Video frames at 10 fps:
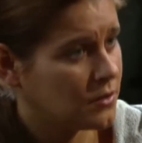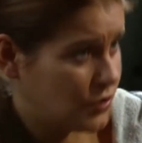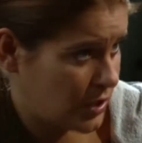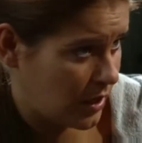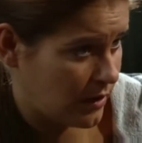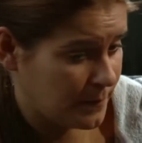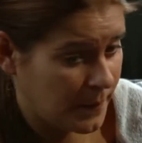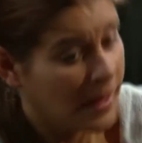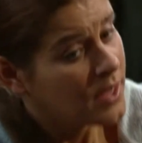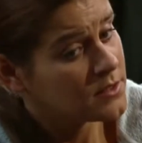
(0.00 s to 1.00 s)
Jay,
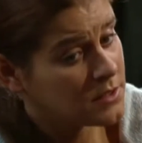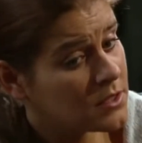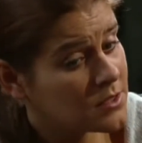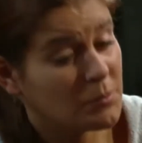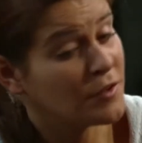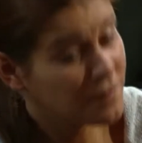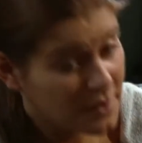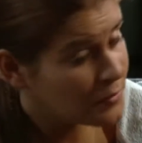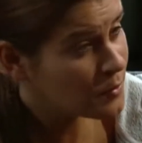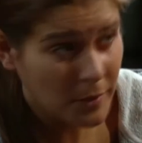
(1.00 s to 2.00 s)
seeing as I'm your
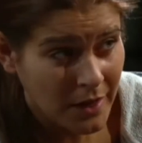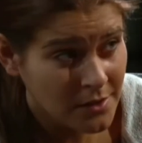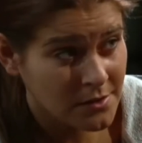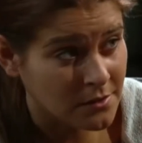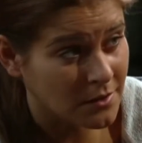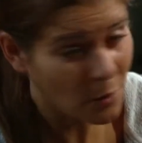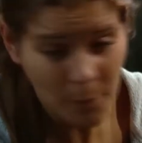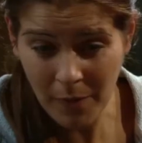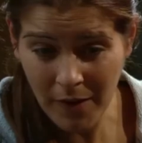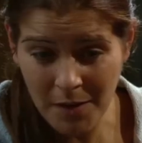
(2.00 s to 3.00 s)
favourite person, how
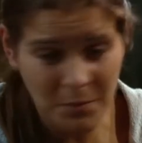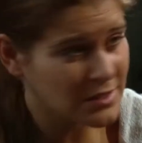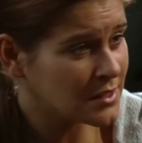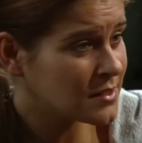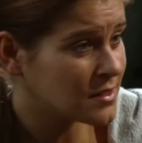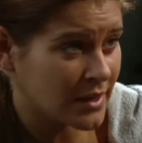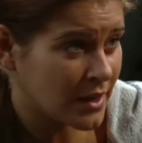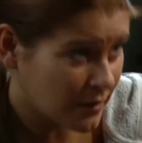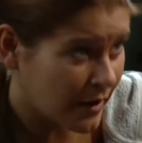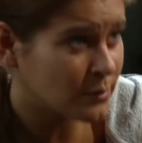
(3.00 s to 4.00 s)
about letting my sister stay
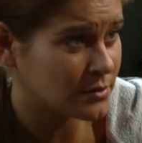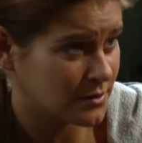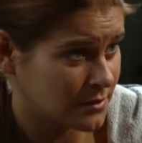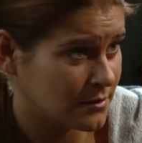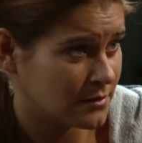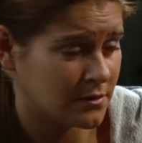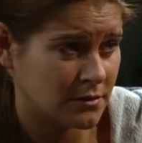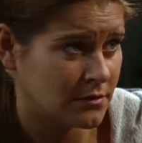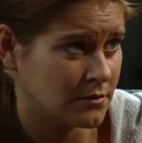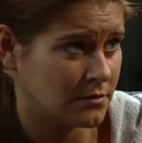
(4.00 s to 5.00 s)
in her house?
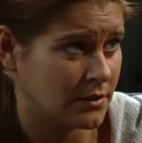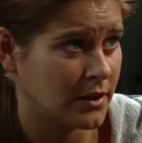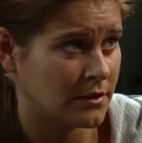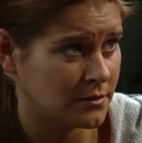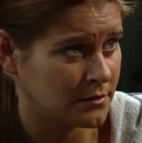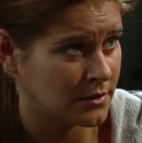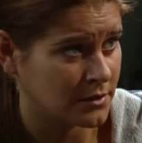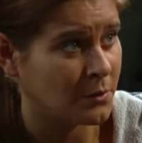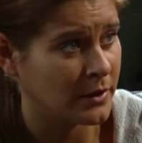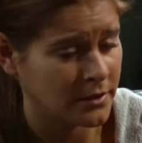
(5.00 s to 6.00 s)
Yeah,
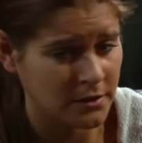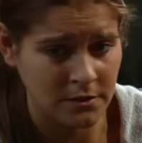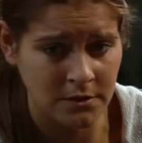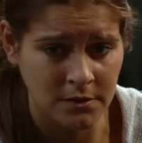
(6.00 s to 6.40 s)
that'll work.